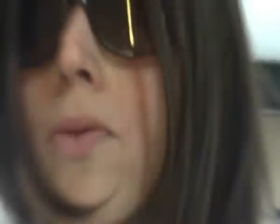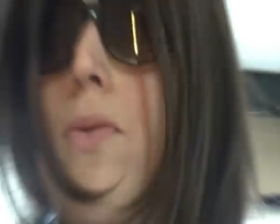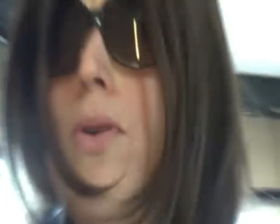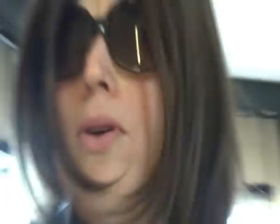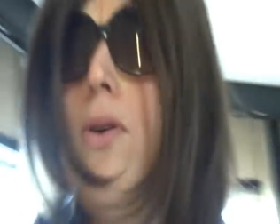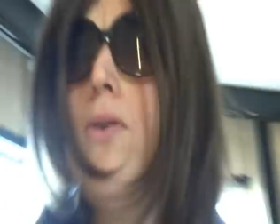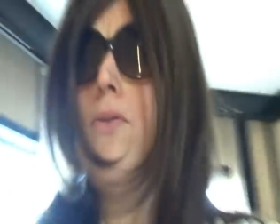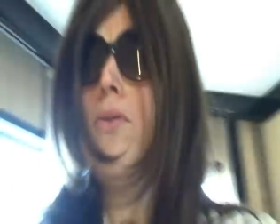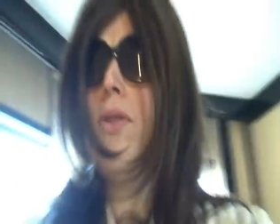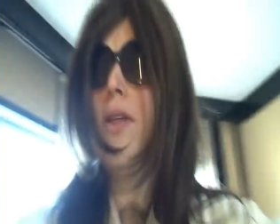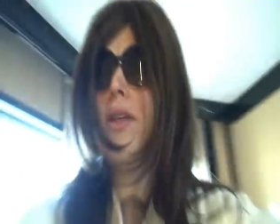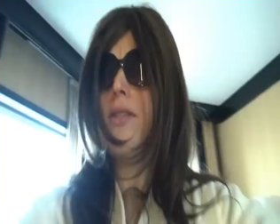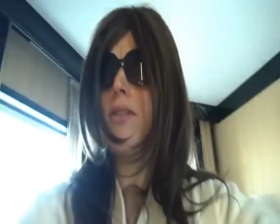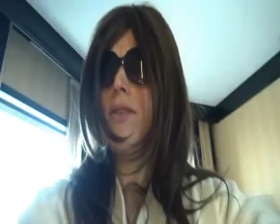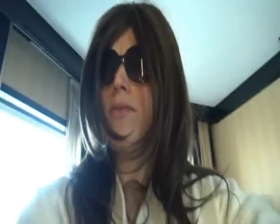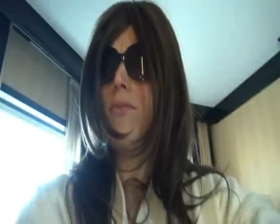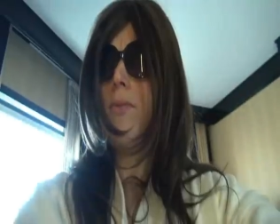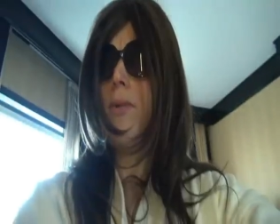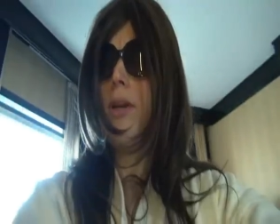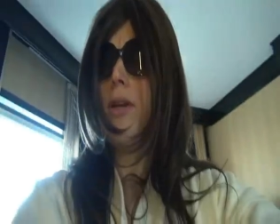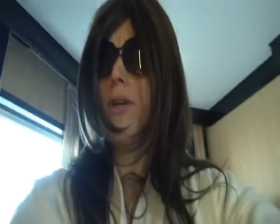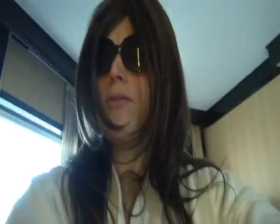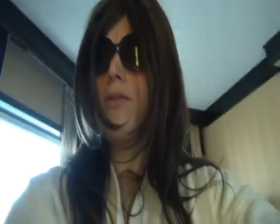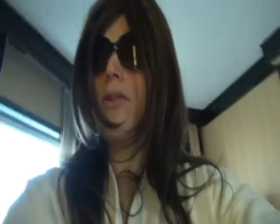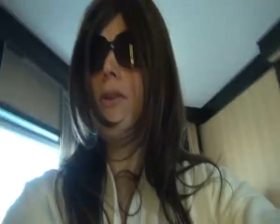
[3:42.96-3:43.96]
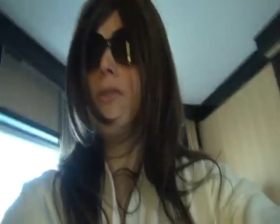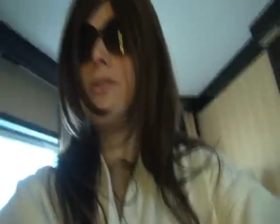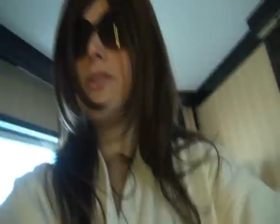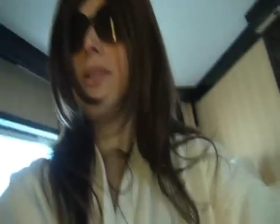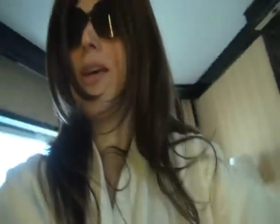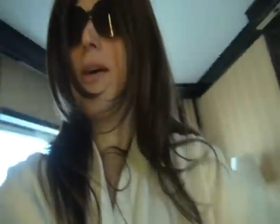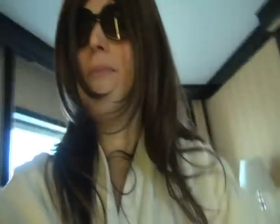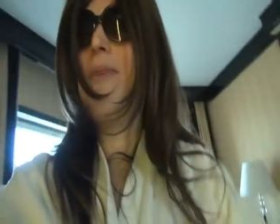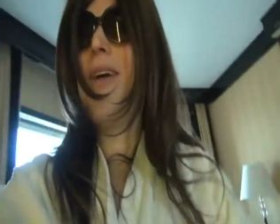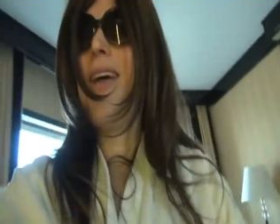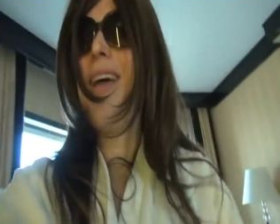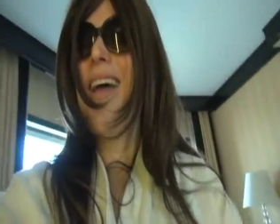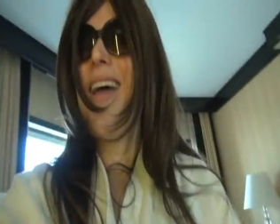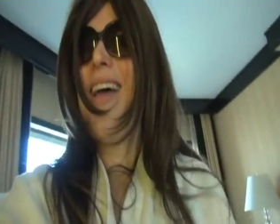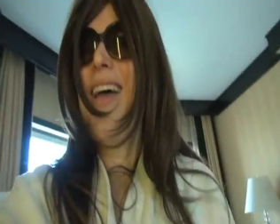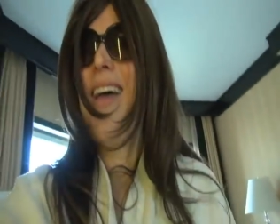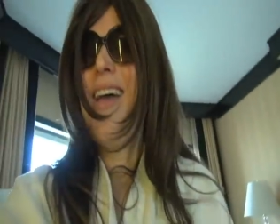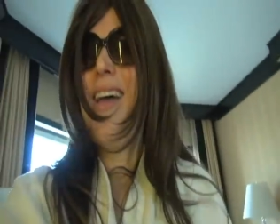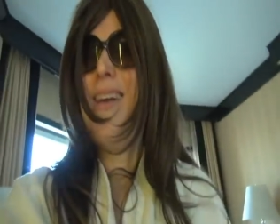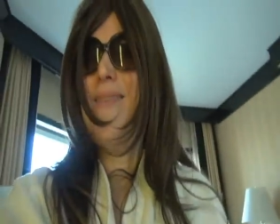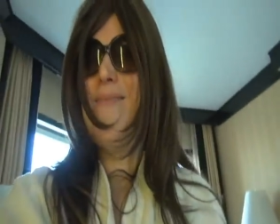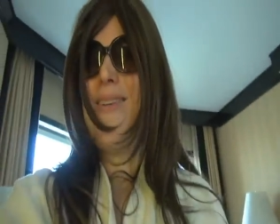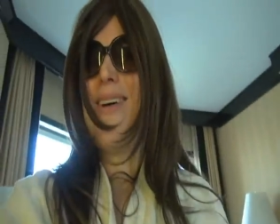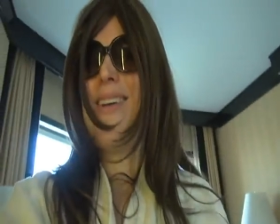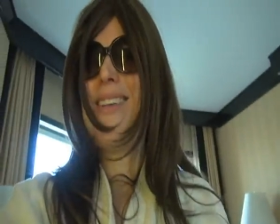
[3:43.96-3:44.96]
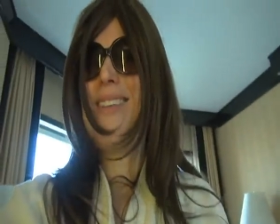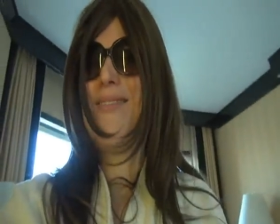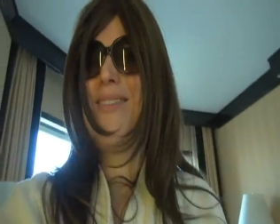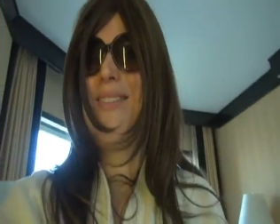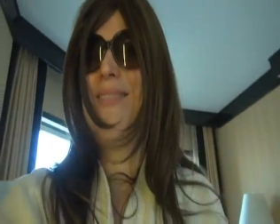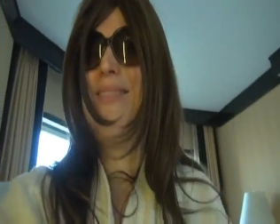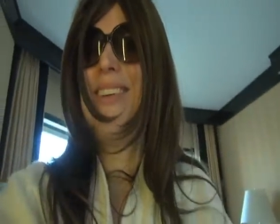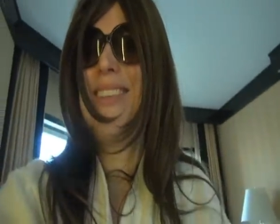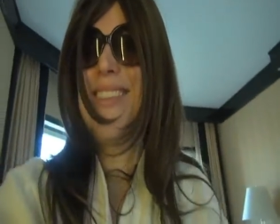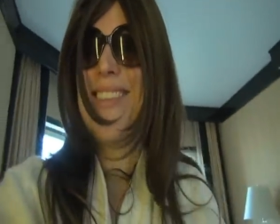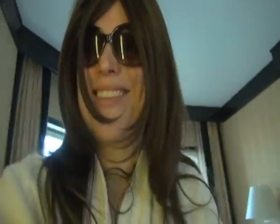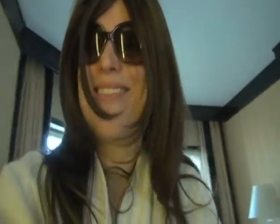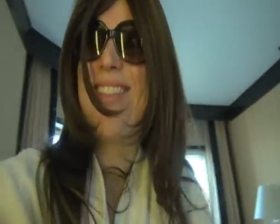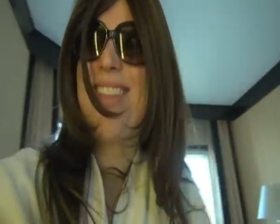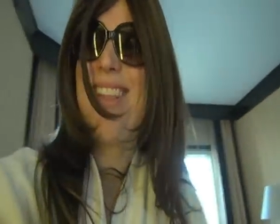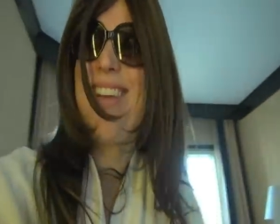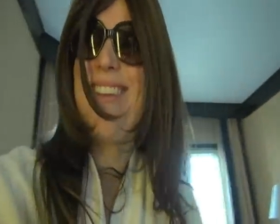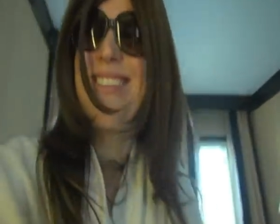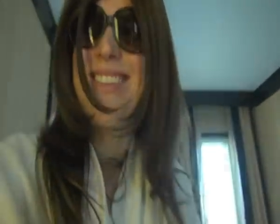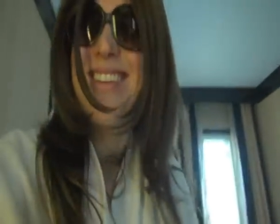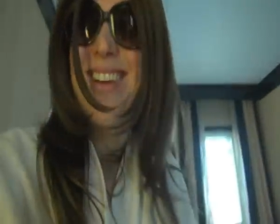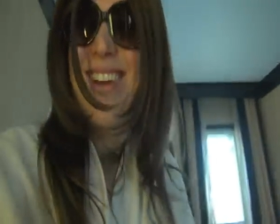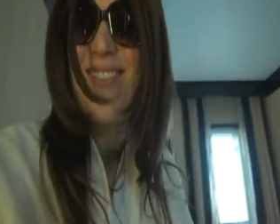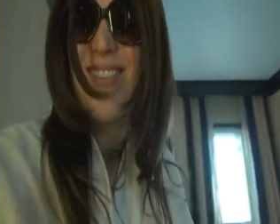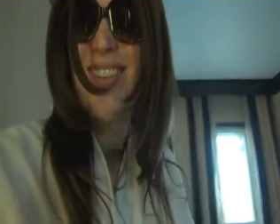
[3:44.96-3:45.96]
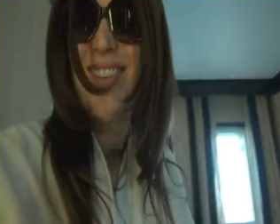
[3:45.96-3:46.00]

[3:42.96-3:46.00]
Oh, that's a big close up. And possibly put some clothes on